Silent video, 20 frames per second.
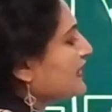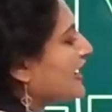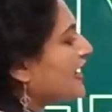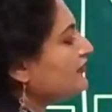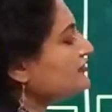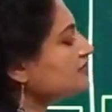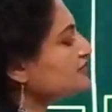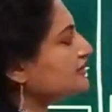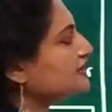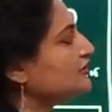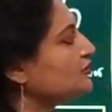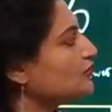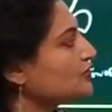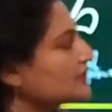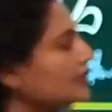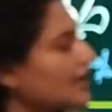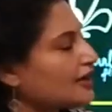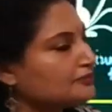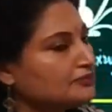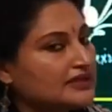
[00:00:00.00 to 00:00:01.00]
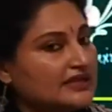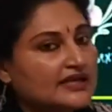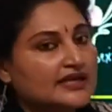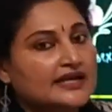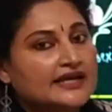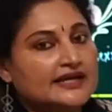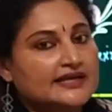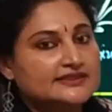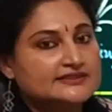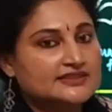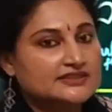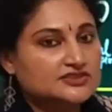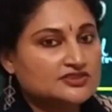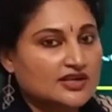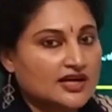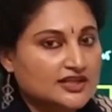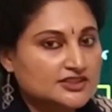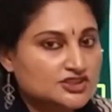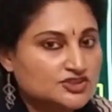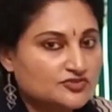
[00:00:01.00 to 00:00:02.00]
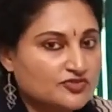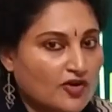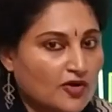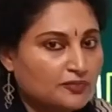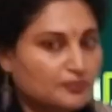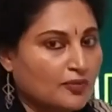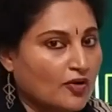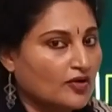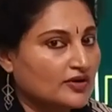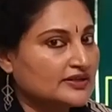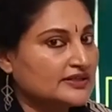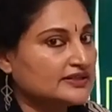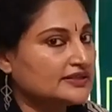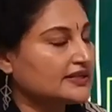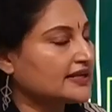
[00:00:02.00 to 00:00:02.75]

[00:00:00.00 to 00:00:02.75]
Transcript: we have synogamy, it's a transfer of pollen